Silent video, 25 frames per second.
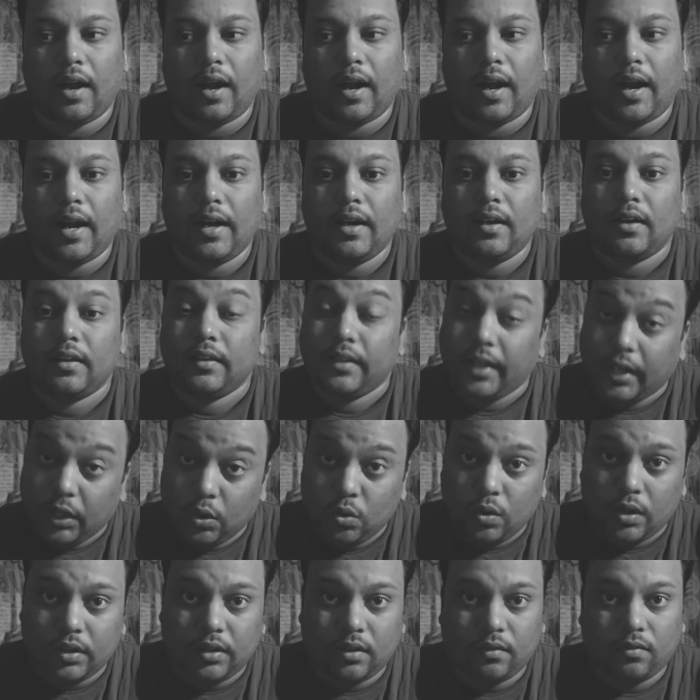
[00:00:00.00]
And they
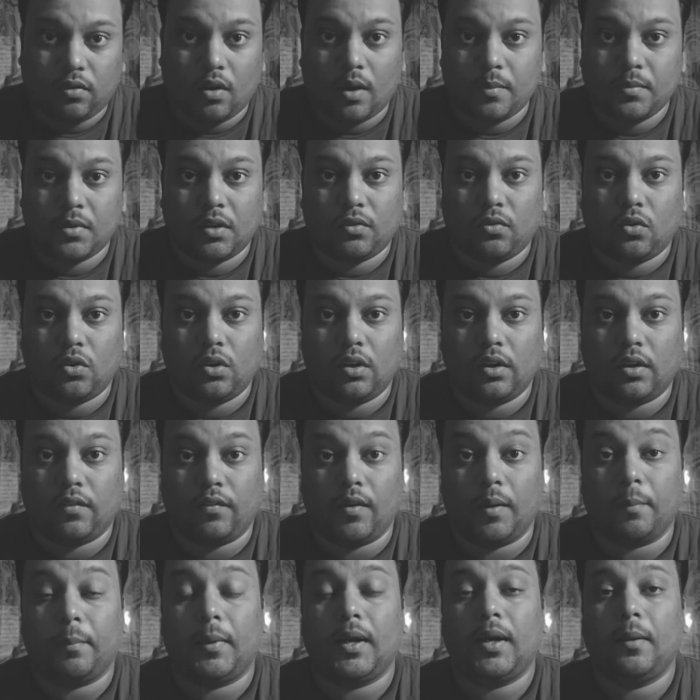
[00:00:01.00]
do other forms of
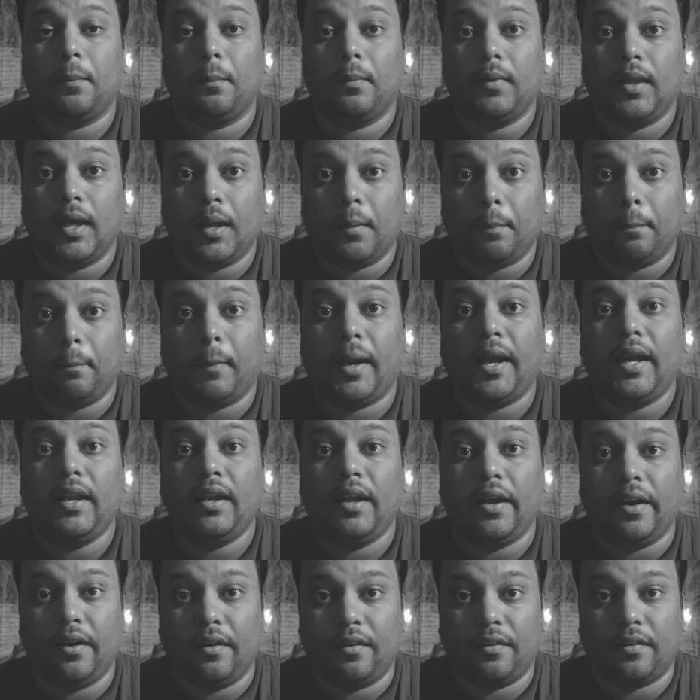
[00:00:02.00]
photography, but their main
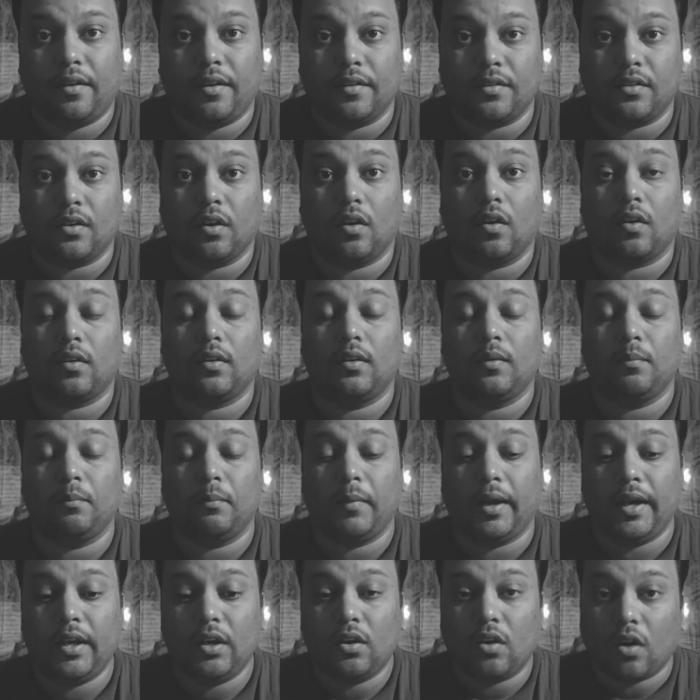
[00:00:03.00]
interest or
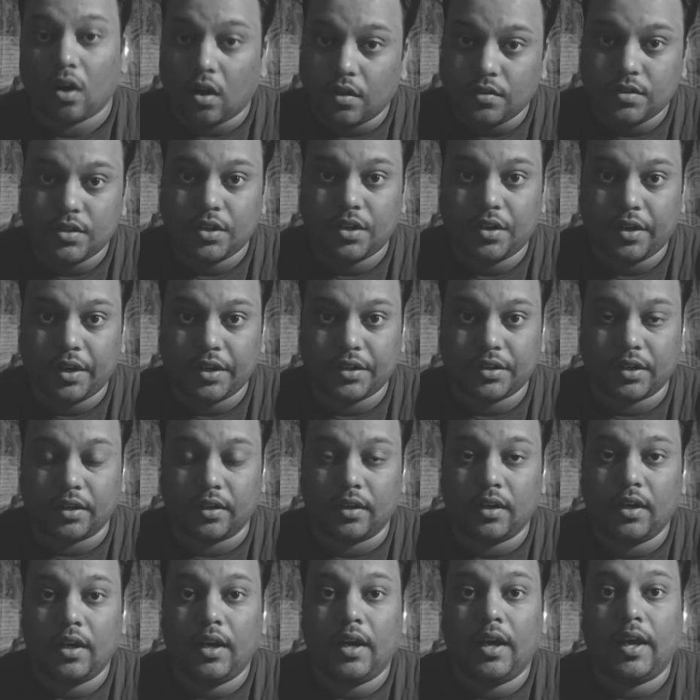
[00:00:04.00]
main
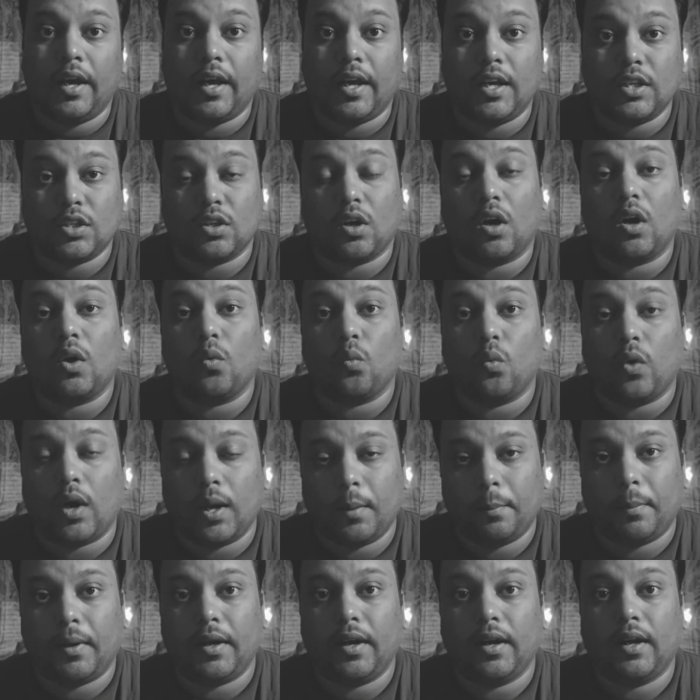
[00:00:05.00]
concentration is on
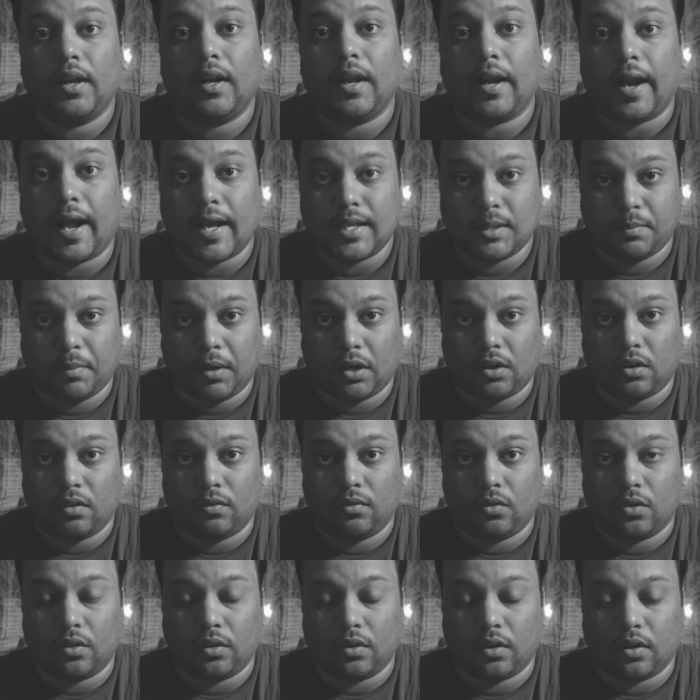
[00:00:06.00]
one particular aspect
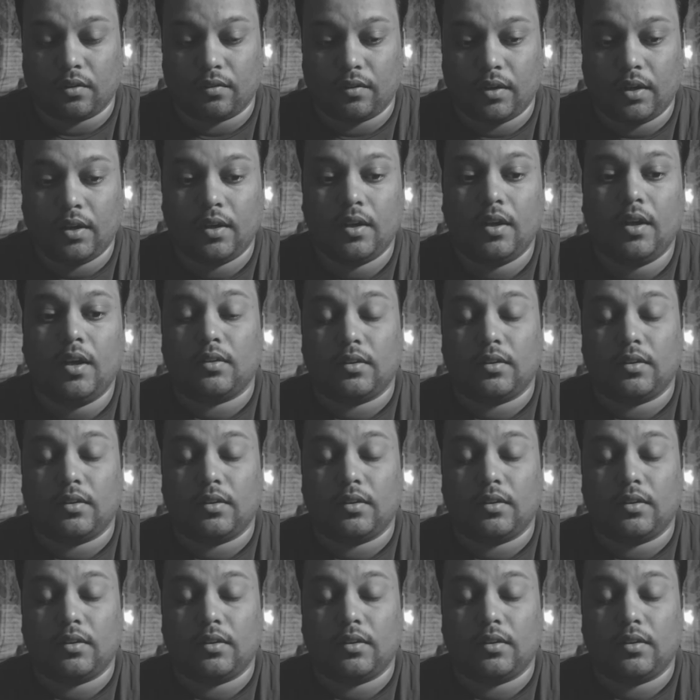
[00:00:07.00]
of photography.